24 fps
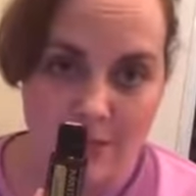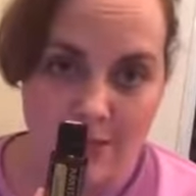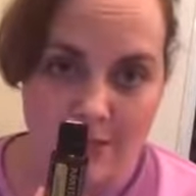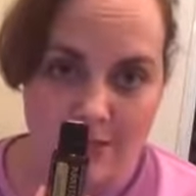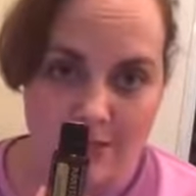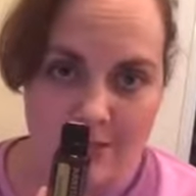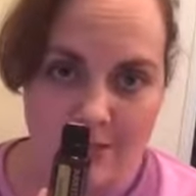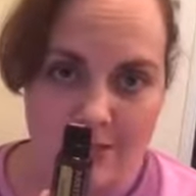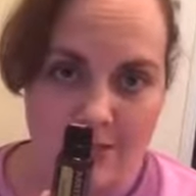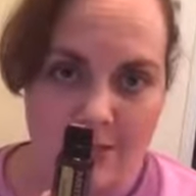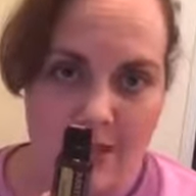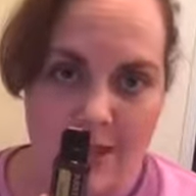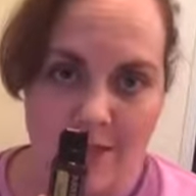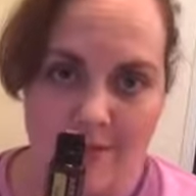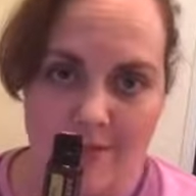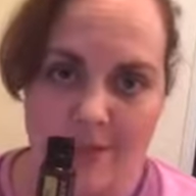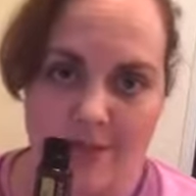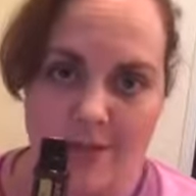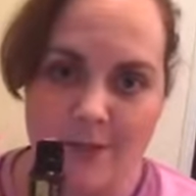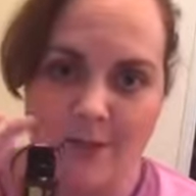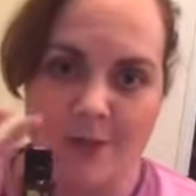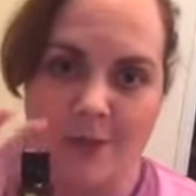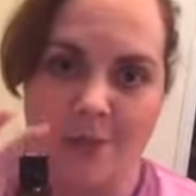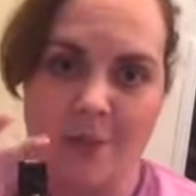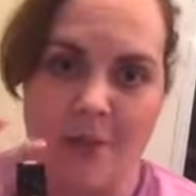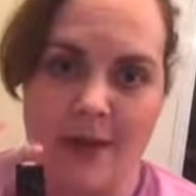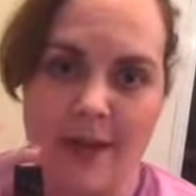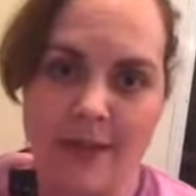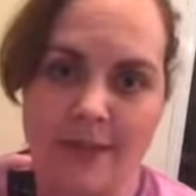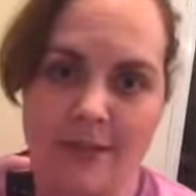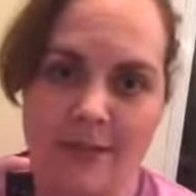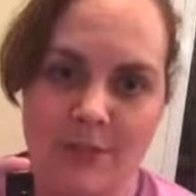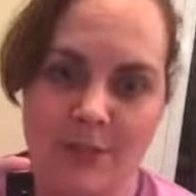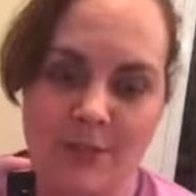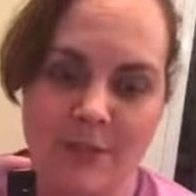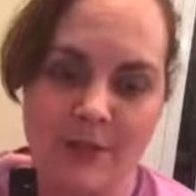Doesn't have that little
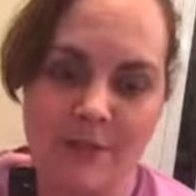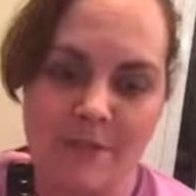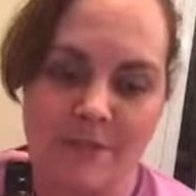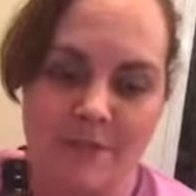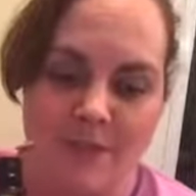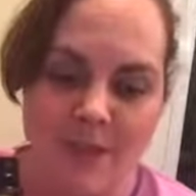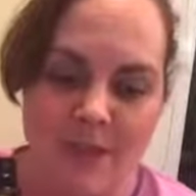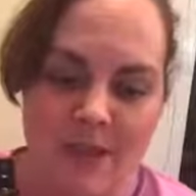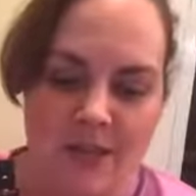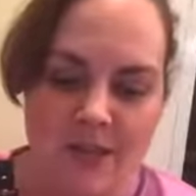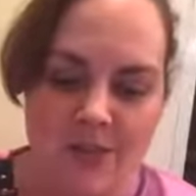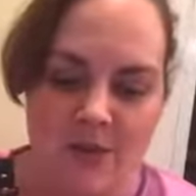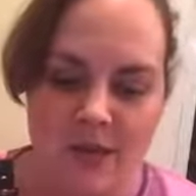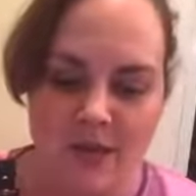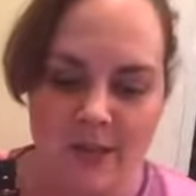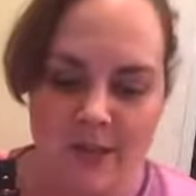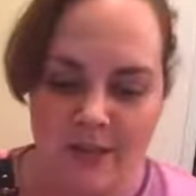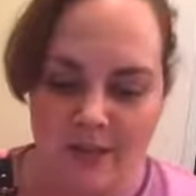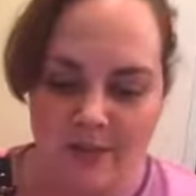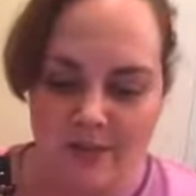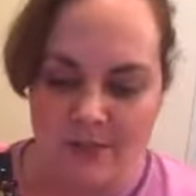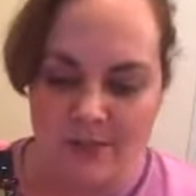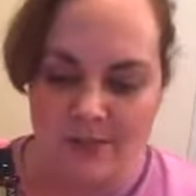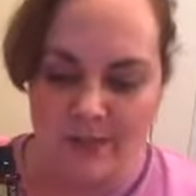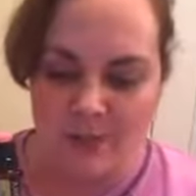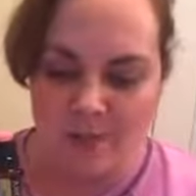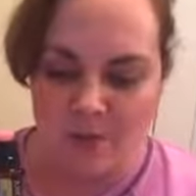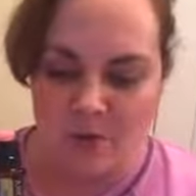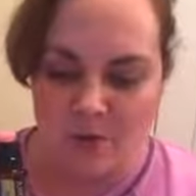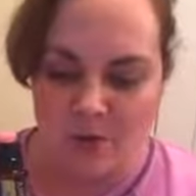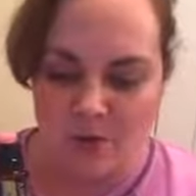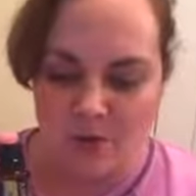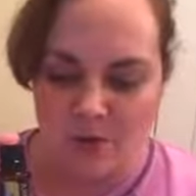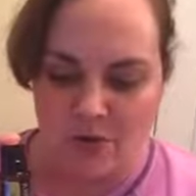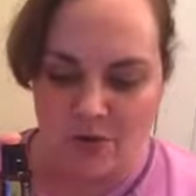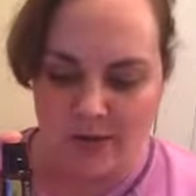bite to it. So I love the lemon
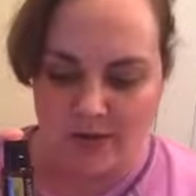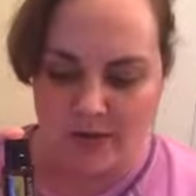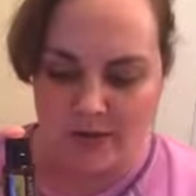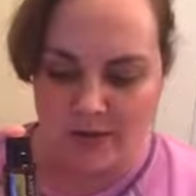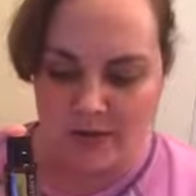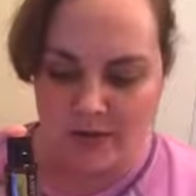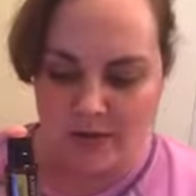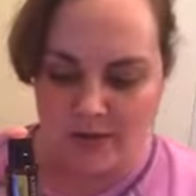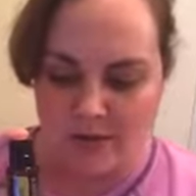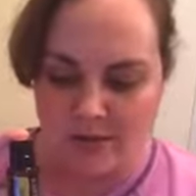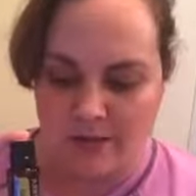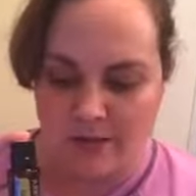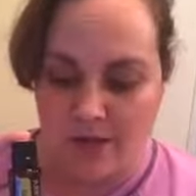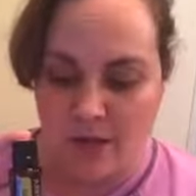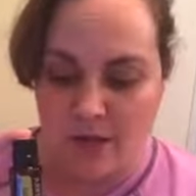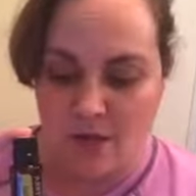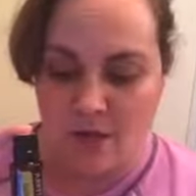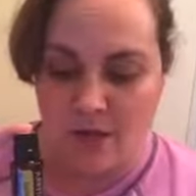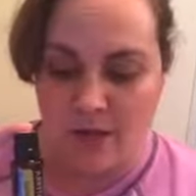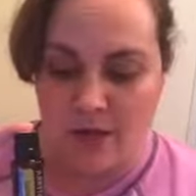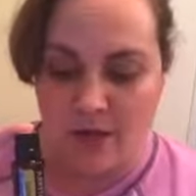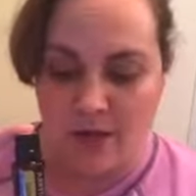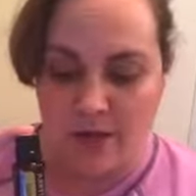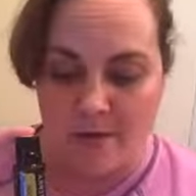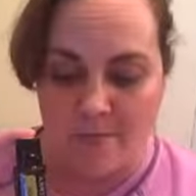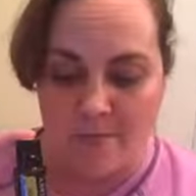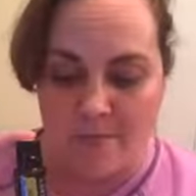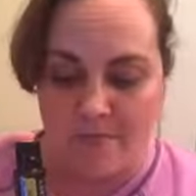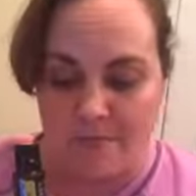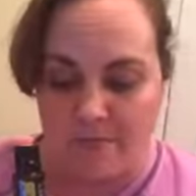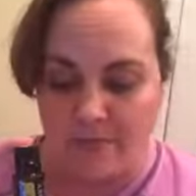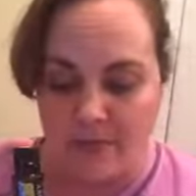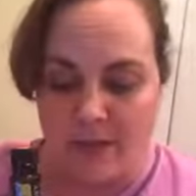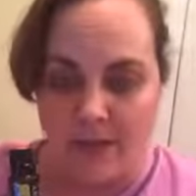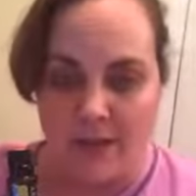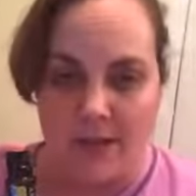oil. It's also, and
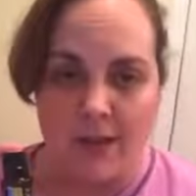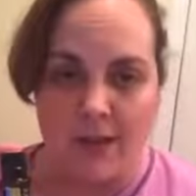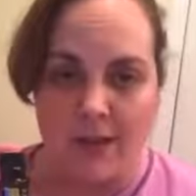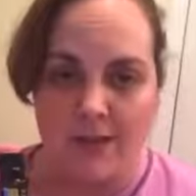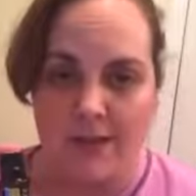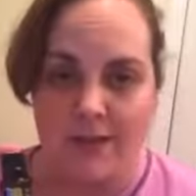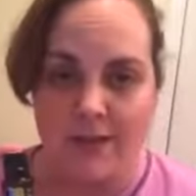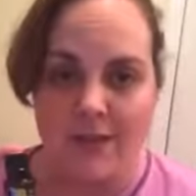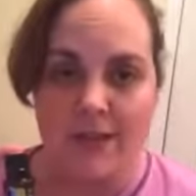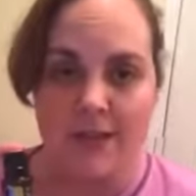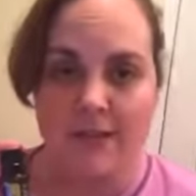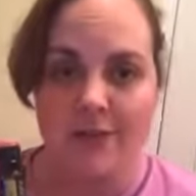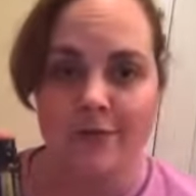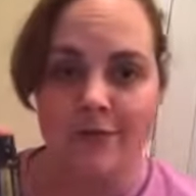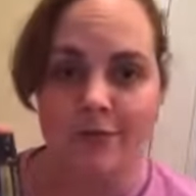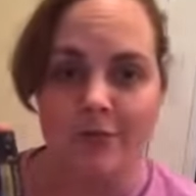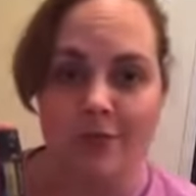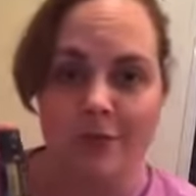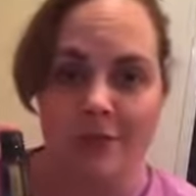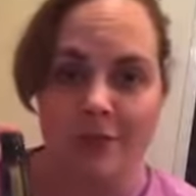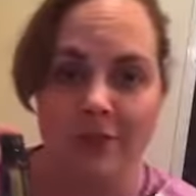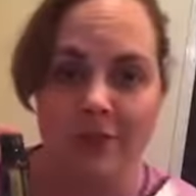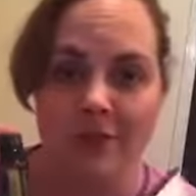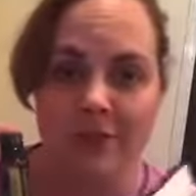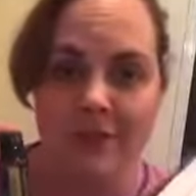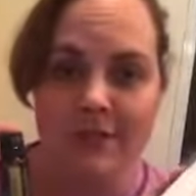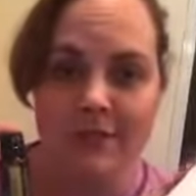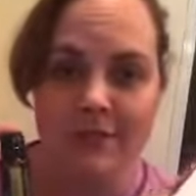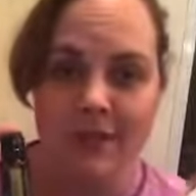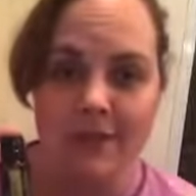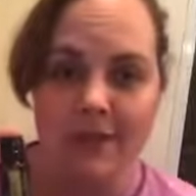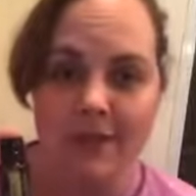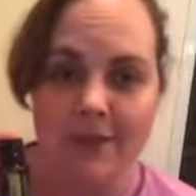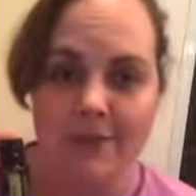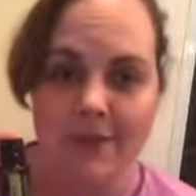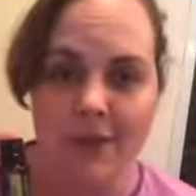actually, if you see me looking
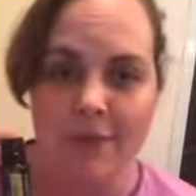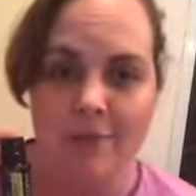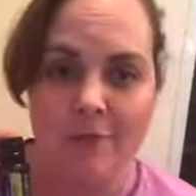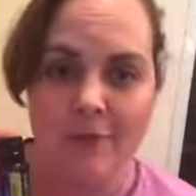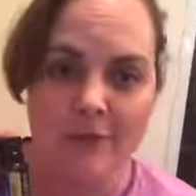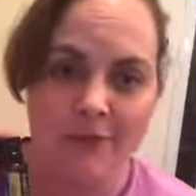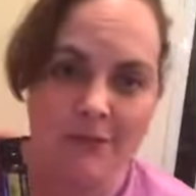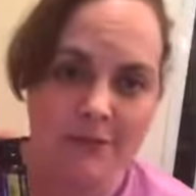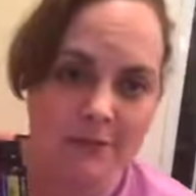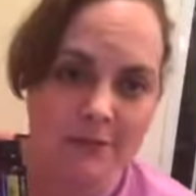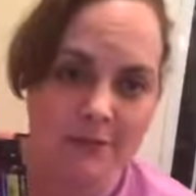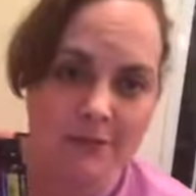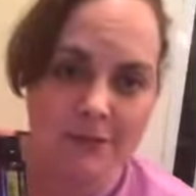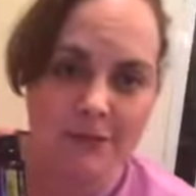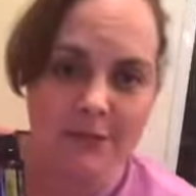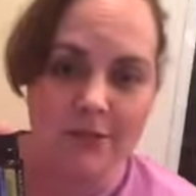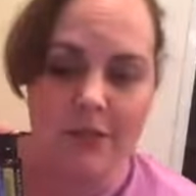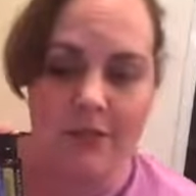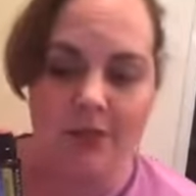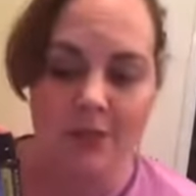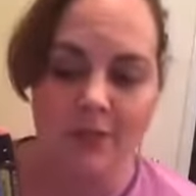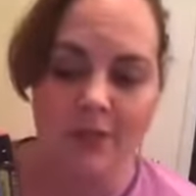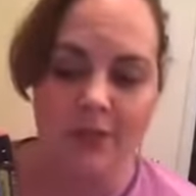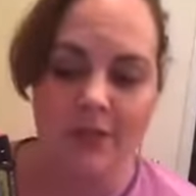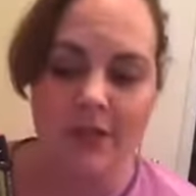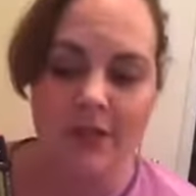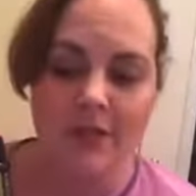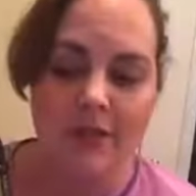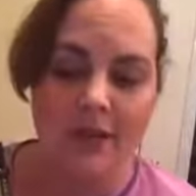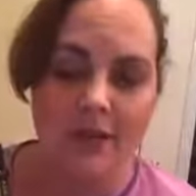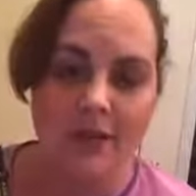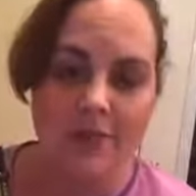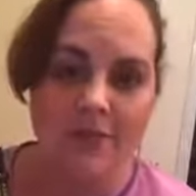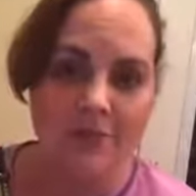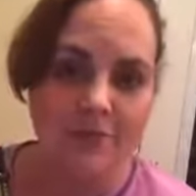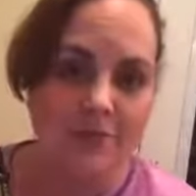down, I've got my little notes here.
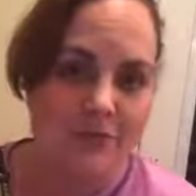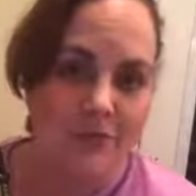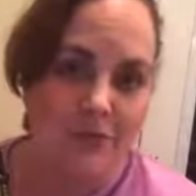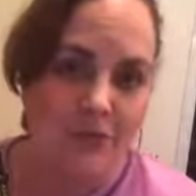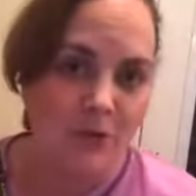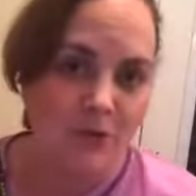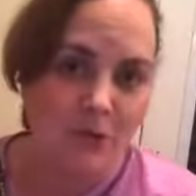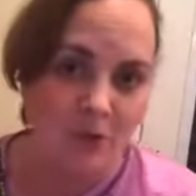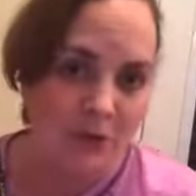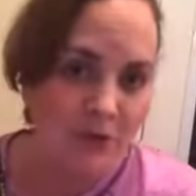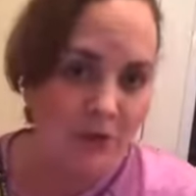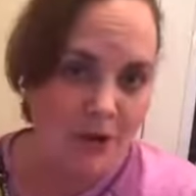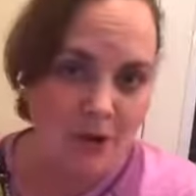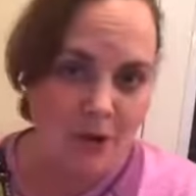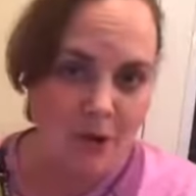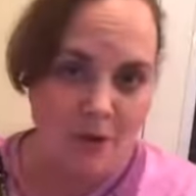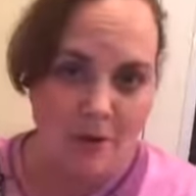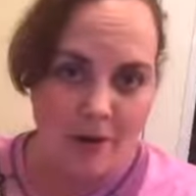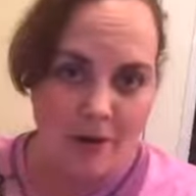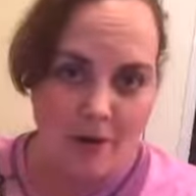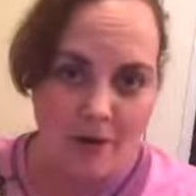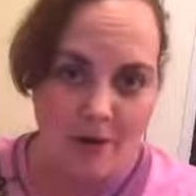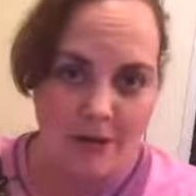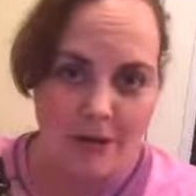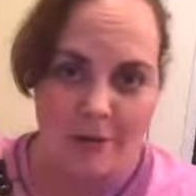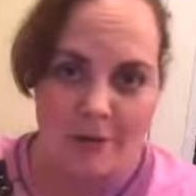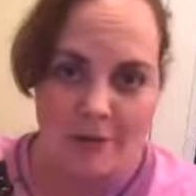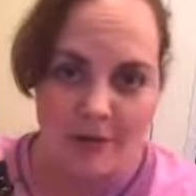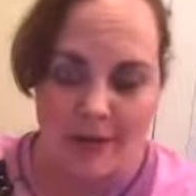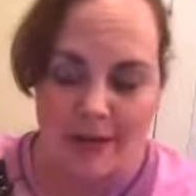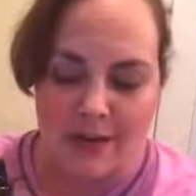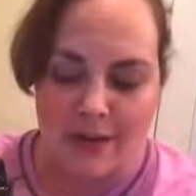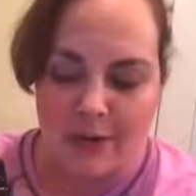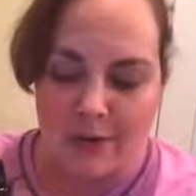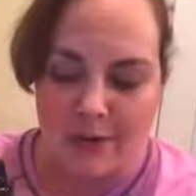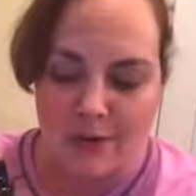I don't know it all by heart, but
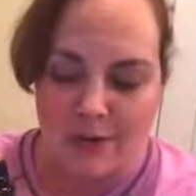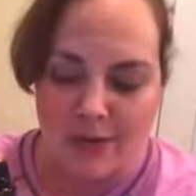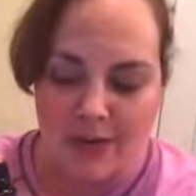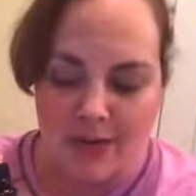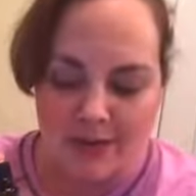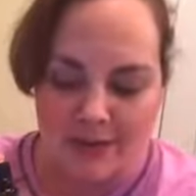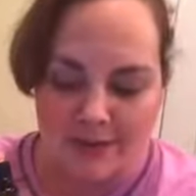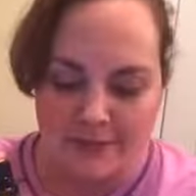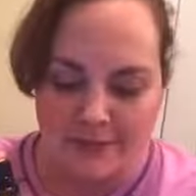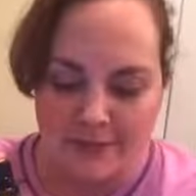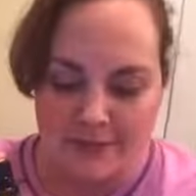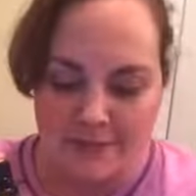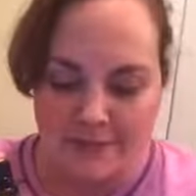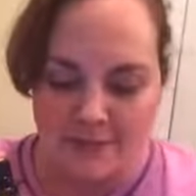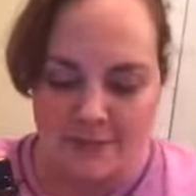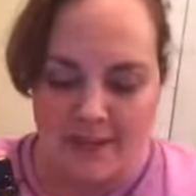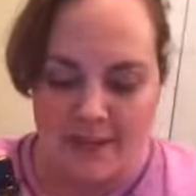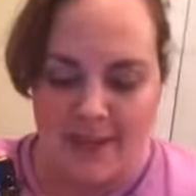I know a lot of it.